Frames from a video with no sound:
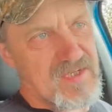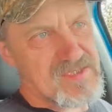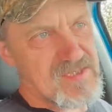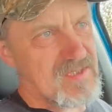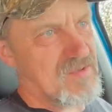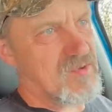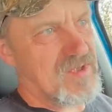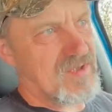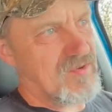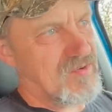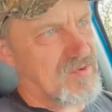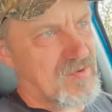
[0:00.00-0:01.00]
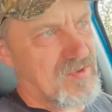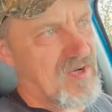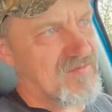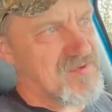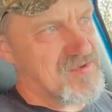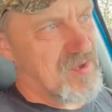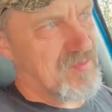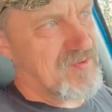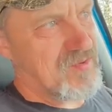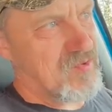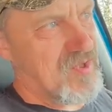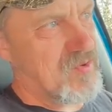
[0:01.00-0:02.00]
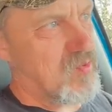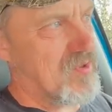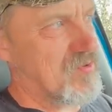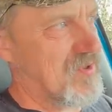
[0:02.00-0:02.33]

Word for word: I said I want to go to a coffee shop to wait while you